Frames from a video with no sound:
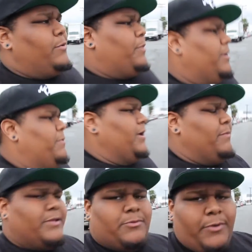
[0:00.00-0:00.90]
About to pick
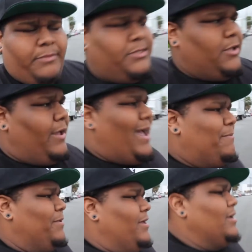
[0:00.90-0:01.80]
up his rims. He's all
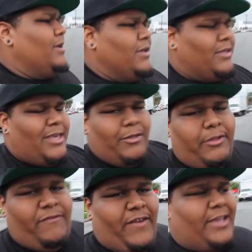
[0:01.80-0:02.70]
happy,
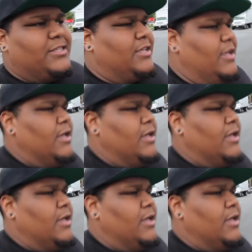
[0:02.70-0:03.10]
giggly face.